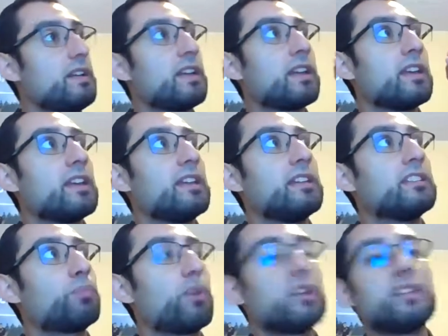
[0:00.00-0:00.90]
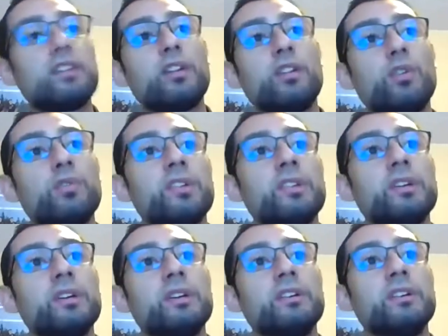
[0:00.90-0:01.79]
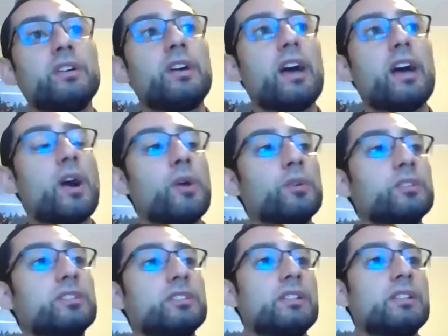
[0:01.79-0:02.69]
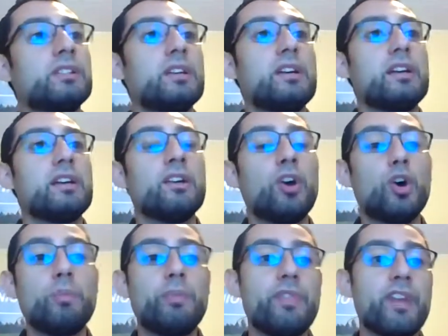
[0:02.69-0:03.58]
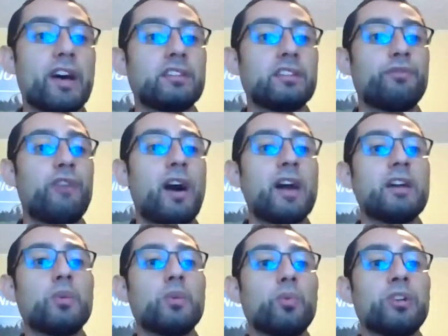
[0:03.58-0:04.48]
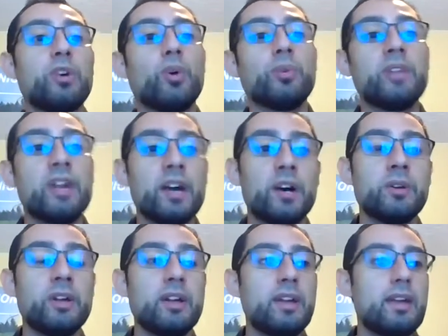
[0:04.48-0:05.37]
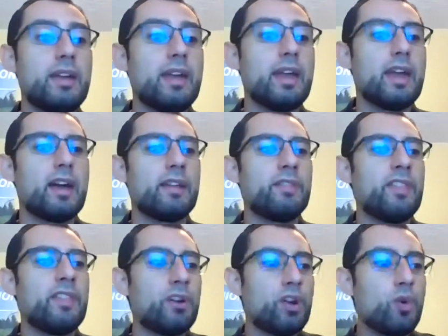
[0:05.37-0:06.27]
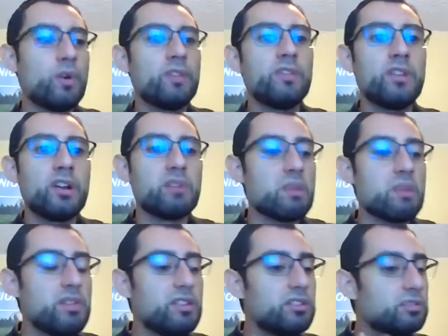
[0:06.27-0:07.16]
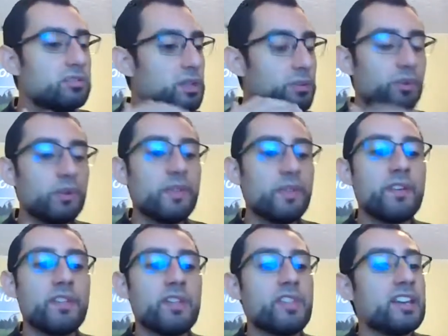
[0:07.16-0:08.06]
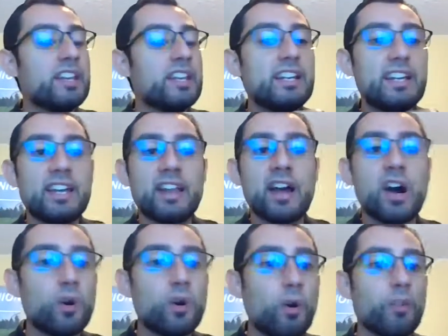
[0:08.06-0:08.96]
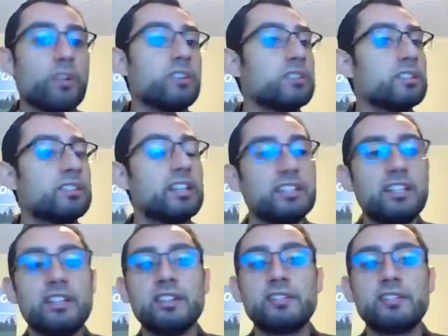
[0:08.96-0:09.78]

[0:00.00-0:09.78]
and spraying it all over the house and hope that the fire would go down. And they go in there, maybe there's people in there that they need to get out, or there's things they need to